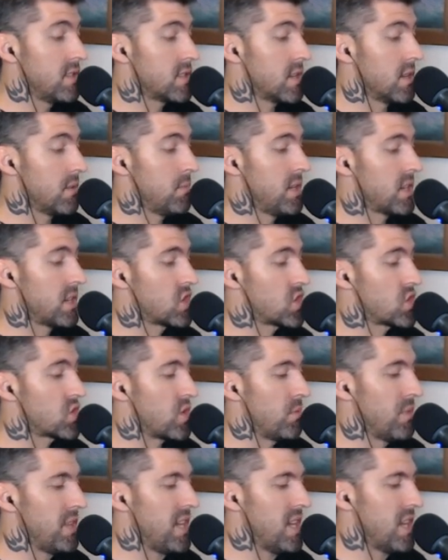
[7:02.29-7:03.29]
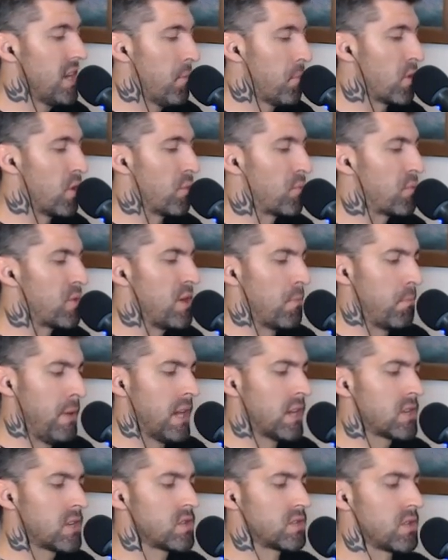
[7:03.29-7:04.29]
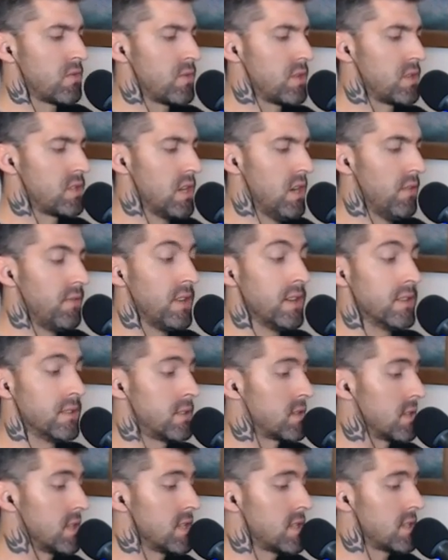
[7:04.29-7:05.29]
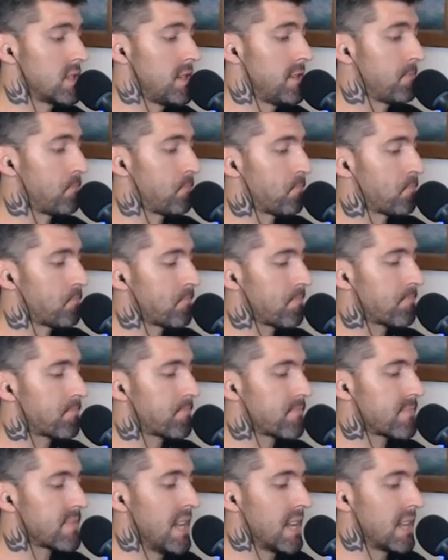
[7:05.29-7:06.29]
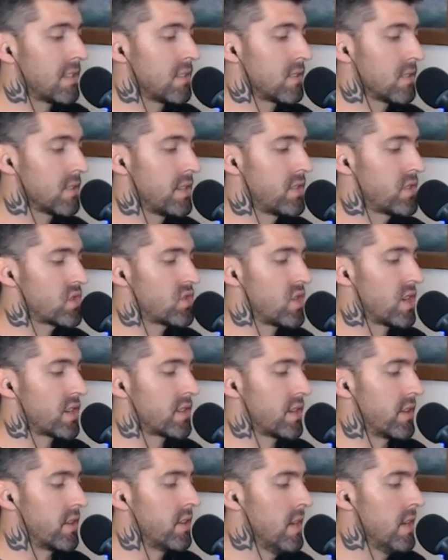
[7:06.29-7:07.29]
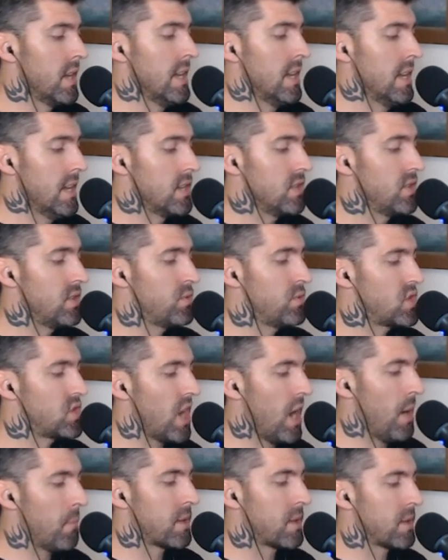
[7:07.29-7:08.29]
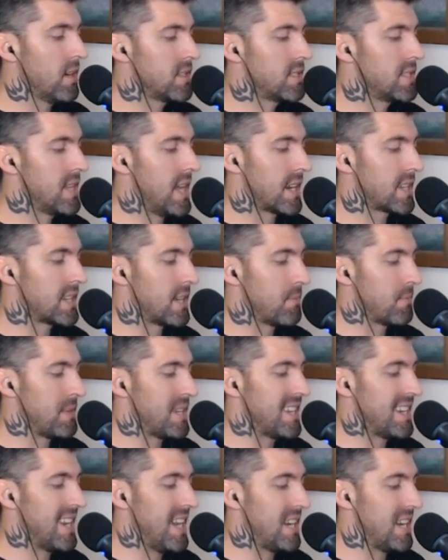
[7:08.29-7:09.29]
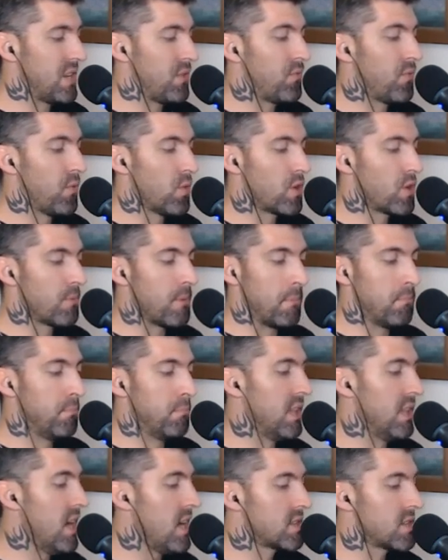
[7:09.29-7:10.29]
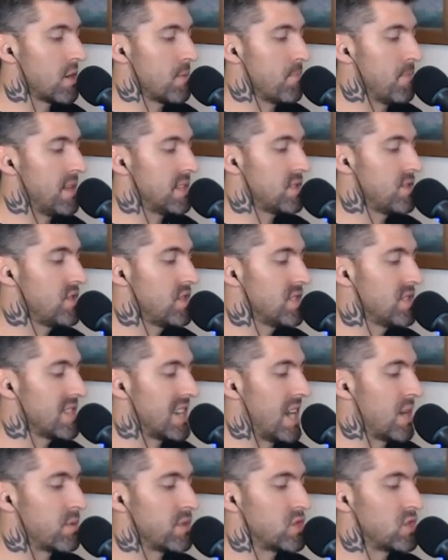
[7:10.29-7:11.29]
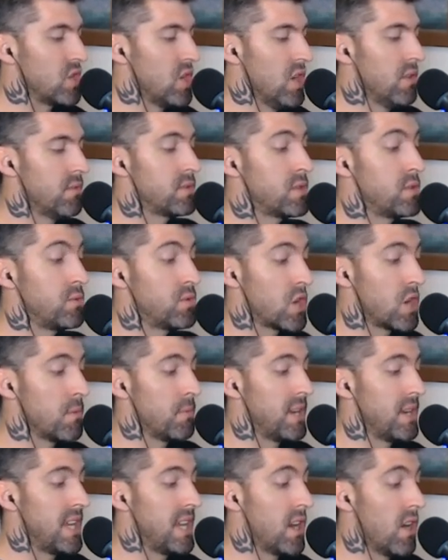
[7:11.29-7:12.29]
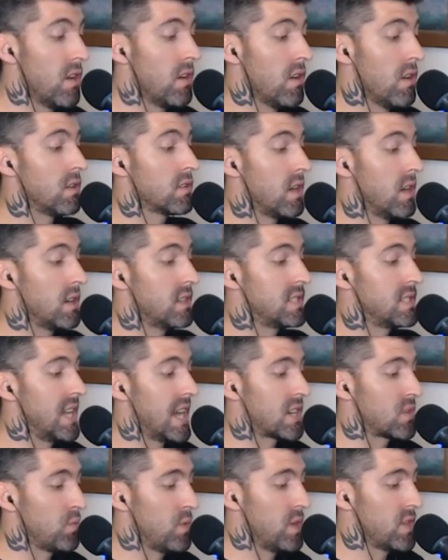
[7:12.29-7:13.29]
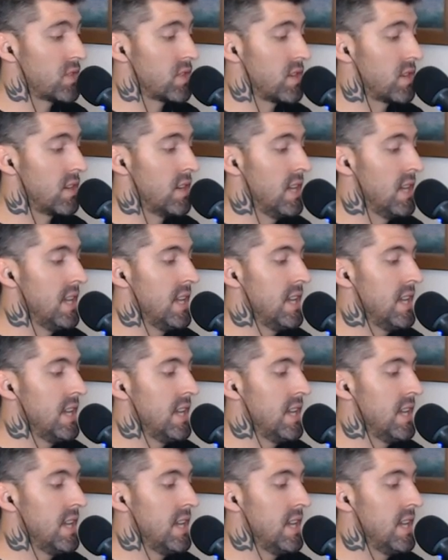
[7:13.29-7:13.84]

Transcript: sent me extremely inappropriate pictures of herself unsolicited. I clearly instructed her to stop contacting me in any form. I blocked her messages and I resolved to terminate all contact with her.